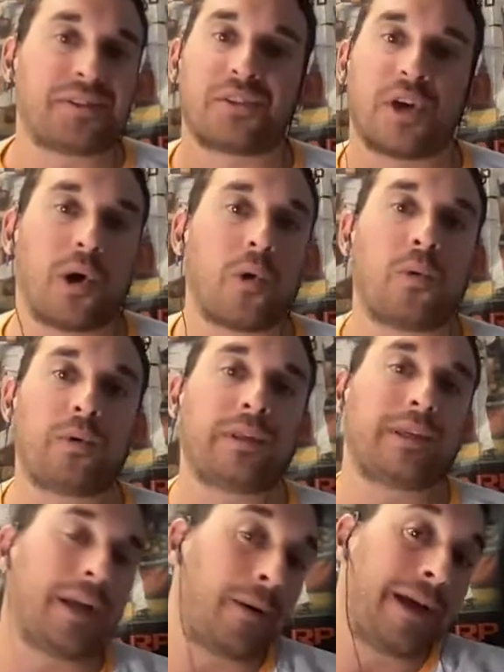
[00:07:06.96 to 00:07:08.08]
So,
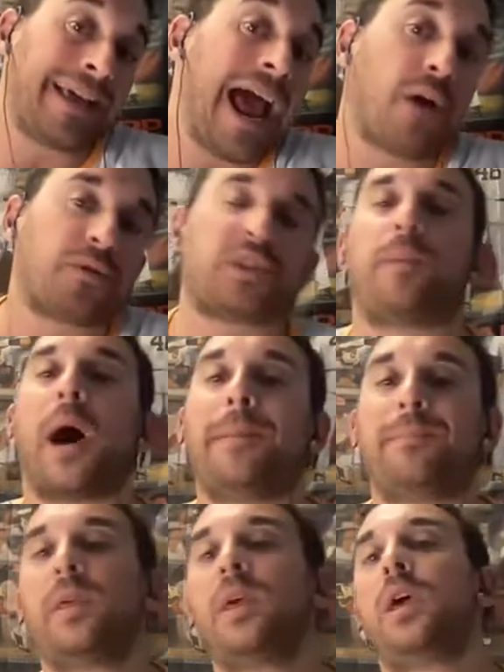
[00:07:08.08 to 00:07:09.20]
you know, it counts, but
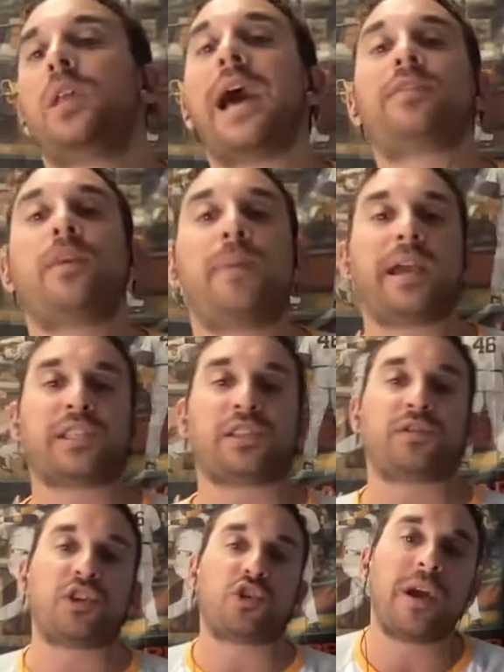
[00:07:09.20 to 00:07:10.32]
not in the biggest of
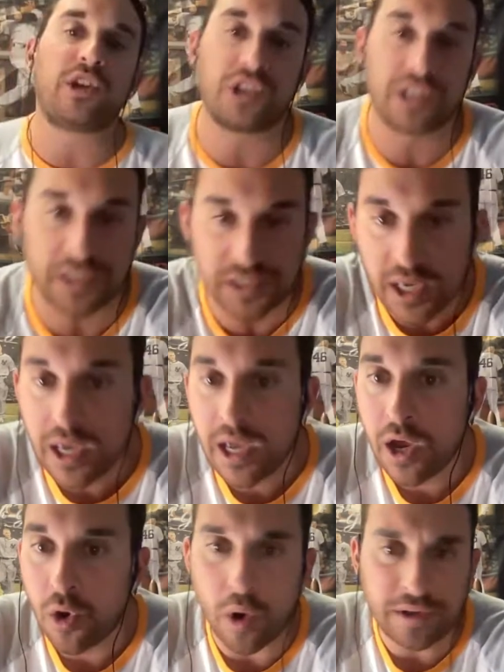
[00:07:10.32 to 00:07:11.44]
situations.
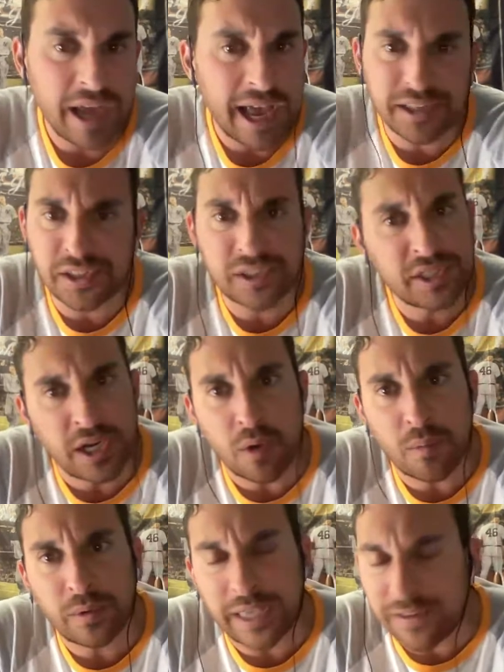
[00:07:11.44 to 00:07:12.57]
Cortez, you
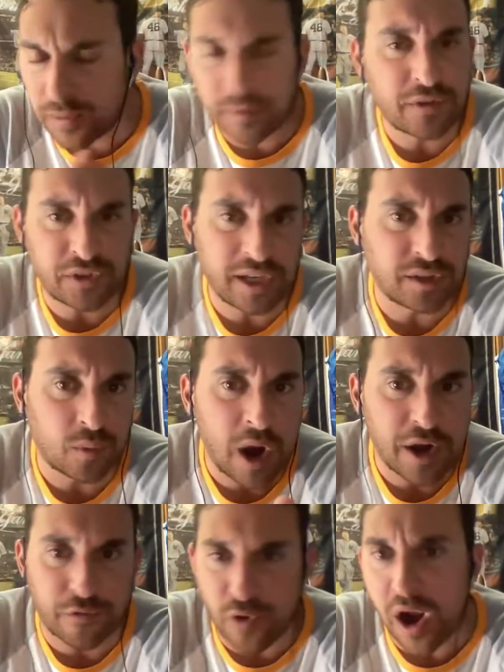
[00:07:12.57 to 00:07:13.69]
know, gives up a little single to
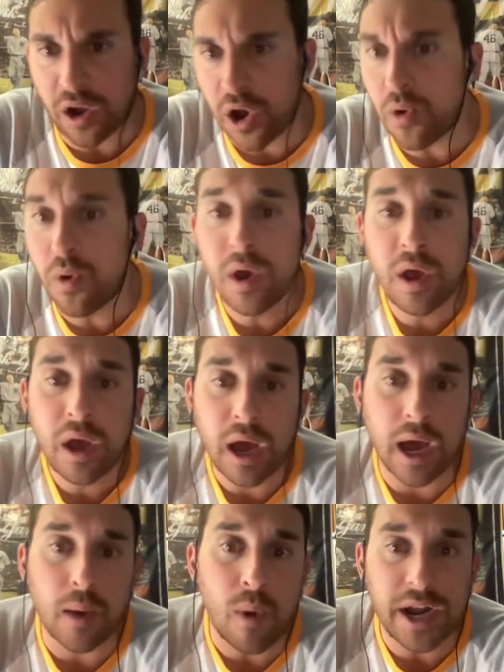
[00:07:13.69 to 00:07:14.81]
Wander Franco.
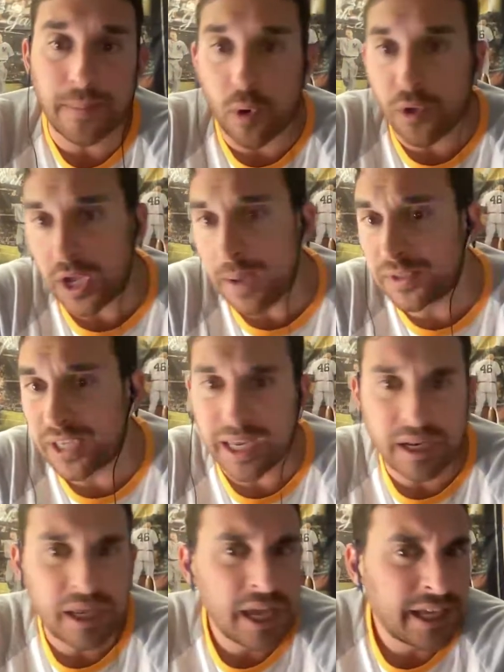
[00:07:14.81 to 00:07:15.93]
Wandy Peralta comes
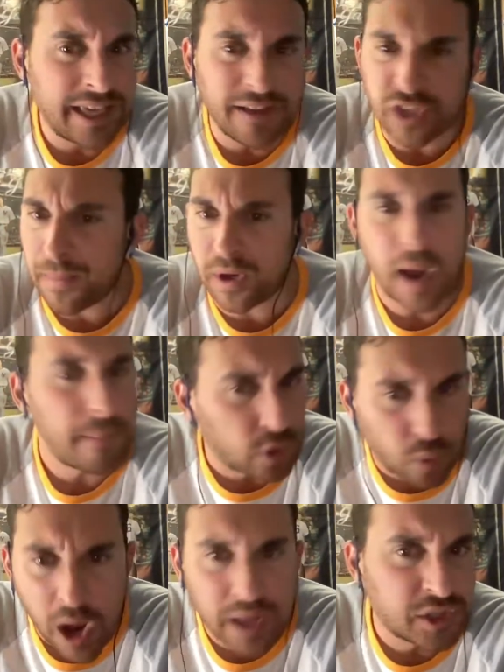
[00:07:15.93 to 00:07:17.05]
in, gives up a couple
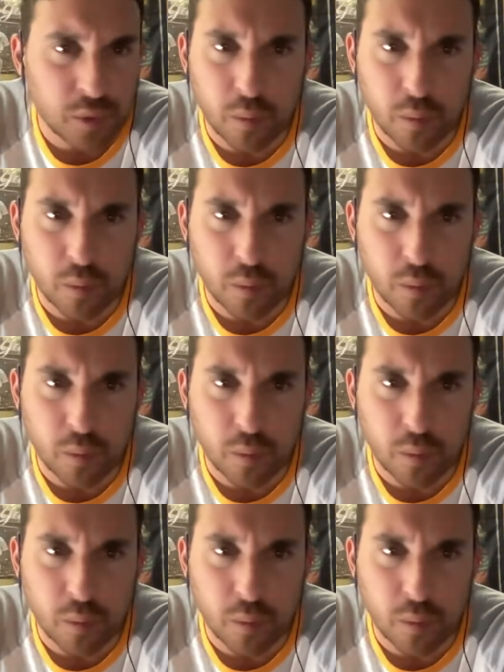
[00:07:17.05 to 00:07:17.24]
of runs.